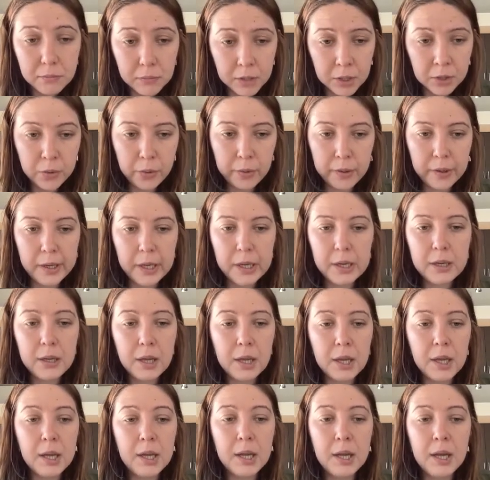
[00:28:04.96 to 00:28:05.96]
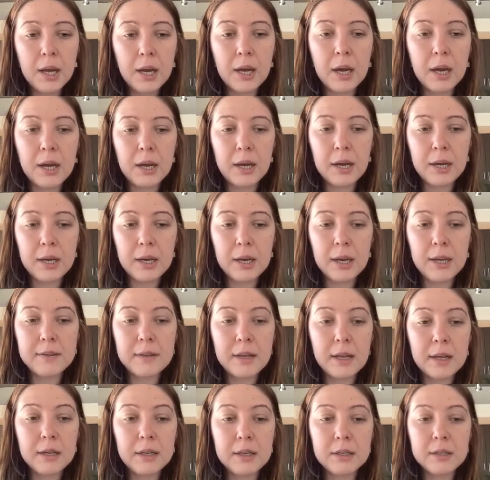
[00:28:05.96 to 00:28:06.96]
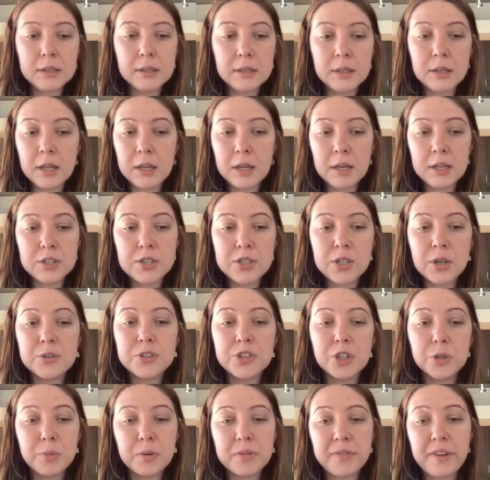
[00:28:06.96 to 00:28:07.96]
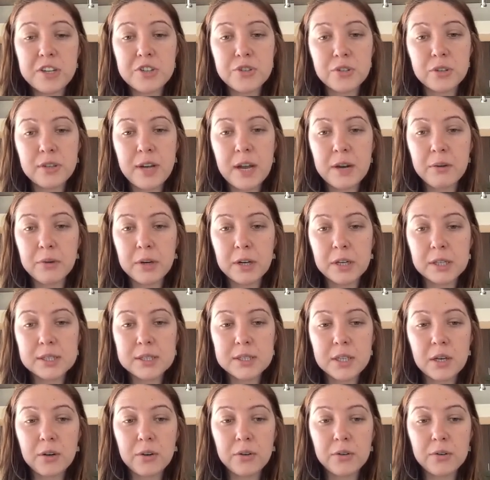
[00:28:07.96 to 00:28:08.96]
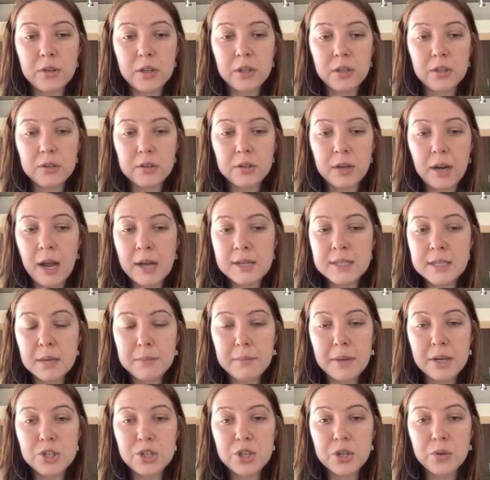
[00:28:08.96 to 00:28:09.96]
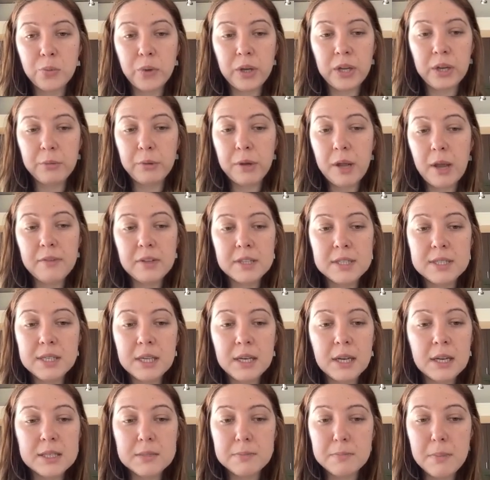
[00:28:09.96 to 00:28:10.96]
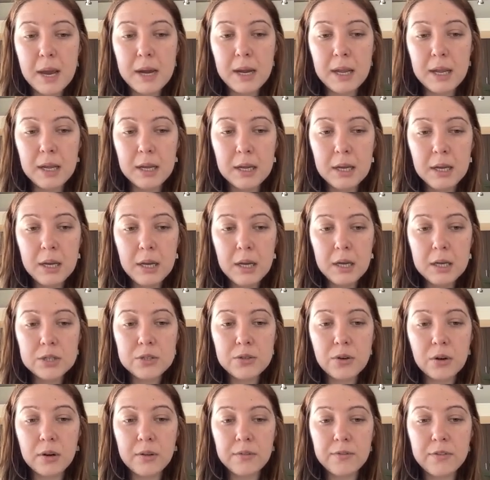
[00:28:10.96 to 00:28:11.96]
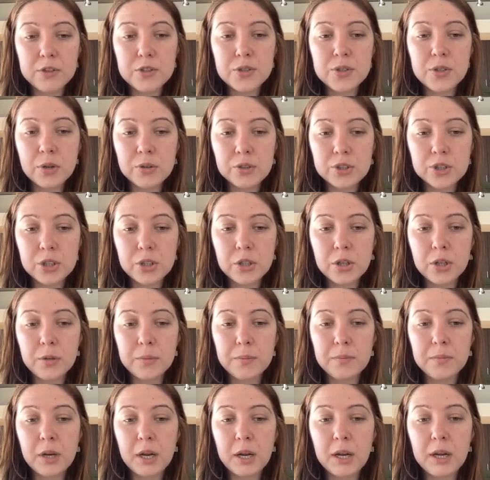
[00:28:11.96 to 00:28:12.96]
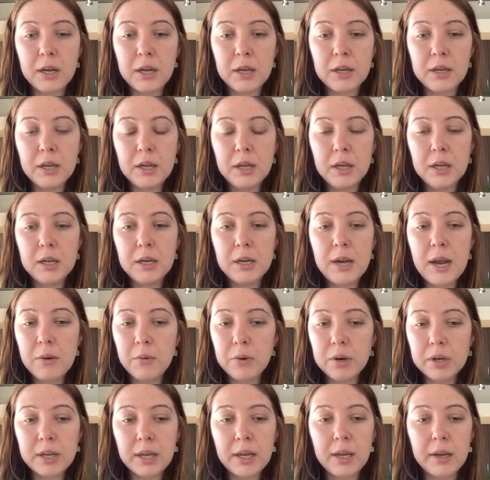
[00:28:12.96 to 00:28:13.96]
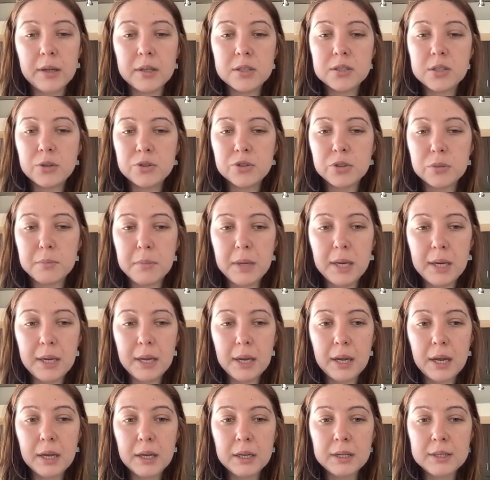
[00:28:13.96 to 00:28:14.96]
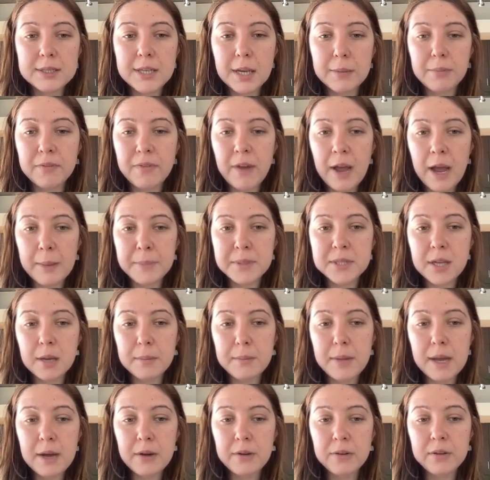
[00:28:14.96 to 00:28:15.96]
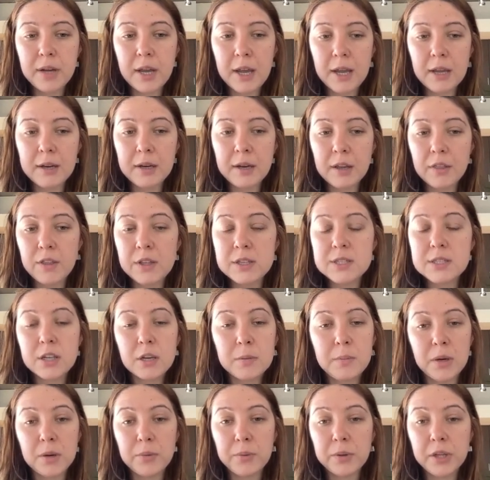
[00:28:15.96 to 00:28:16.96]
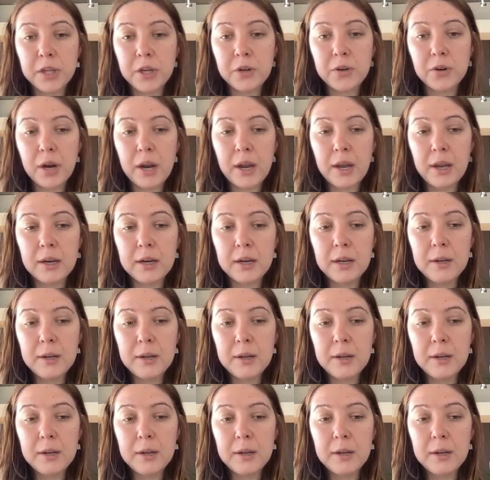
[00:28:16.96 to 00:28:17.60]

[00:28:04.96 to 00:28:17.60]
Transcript: querying, and then the social and professional networks. So as I mentioned, we haven't seen as many sort of social networking, social media type of apps come out. And this could be a really great